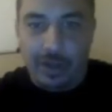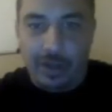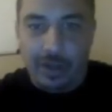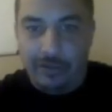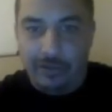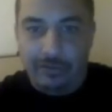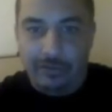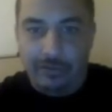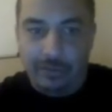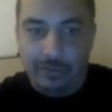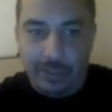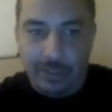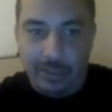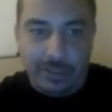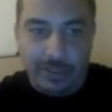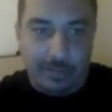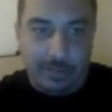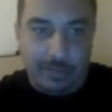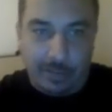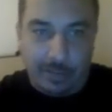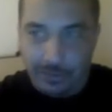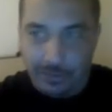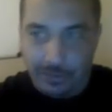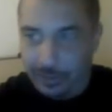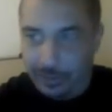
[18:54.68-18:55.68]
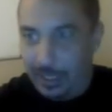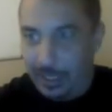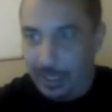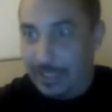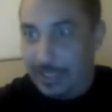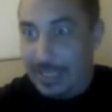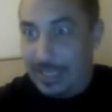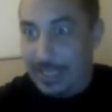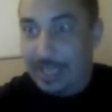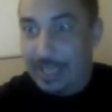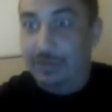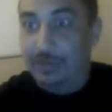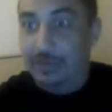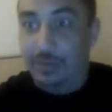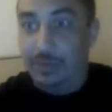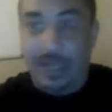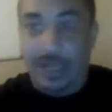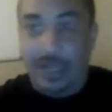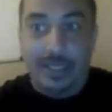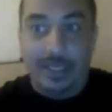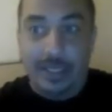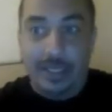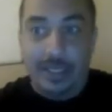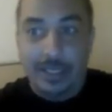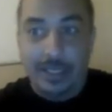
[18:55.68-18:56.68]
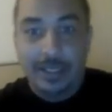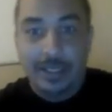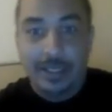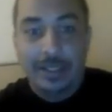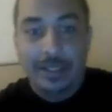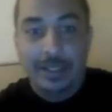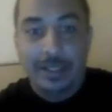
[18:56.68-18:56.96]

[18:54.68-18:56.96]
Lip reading: you all of them because I'm not going to show you exactly what I did